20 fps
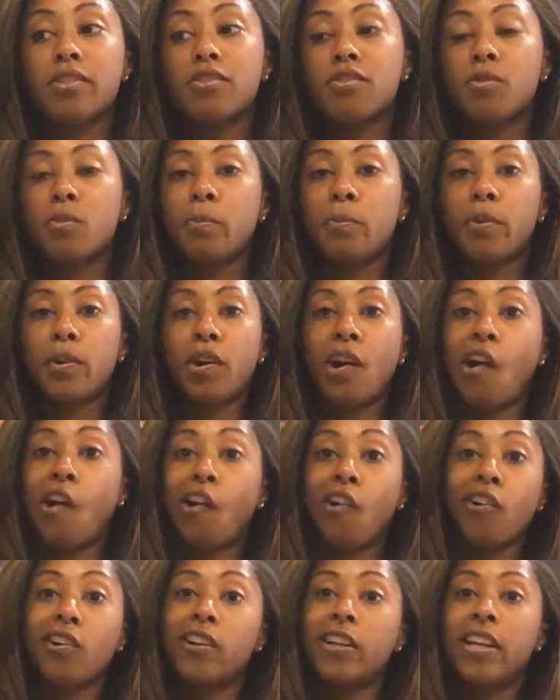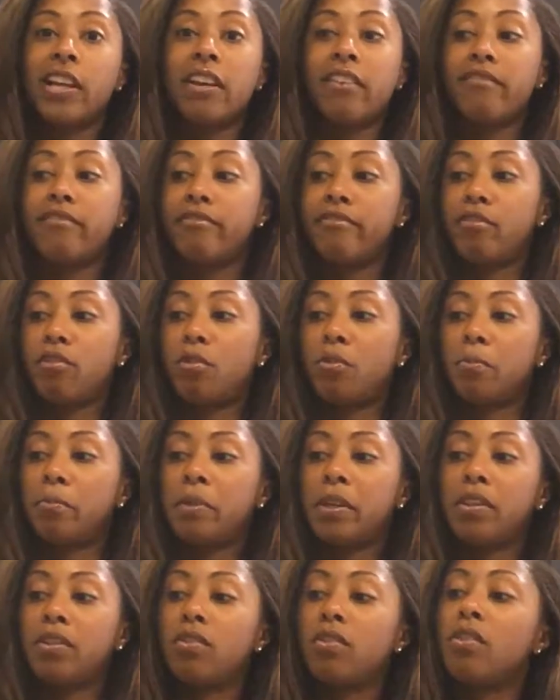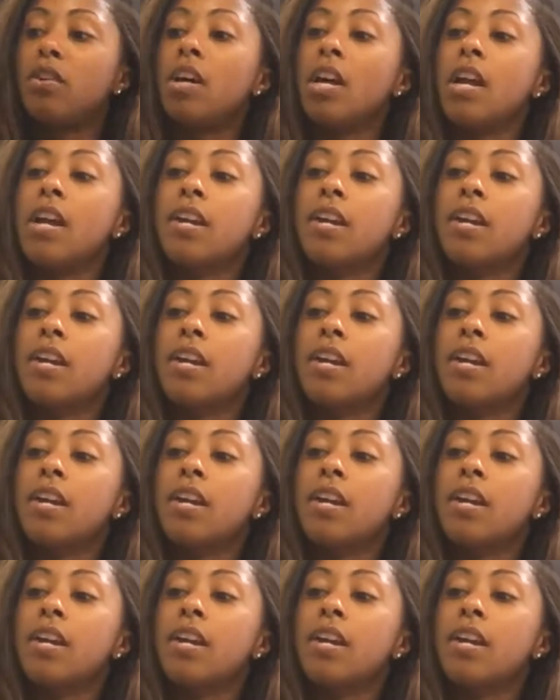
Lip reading: super hearty and full meal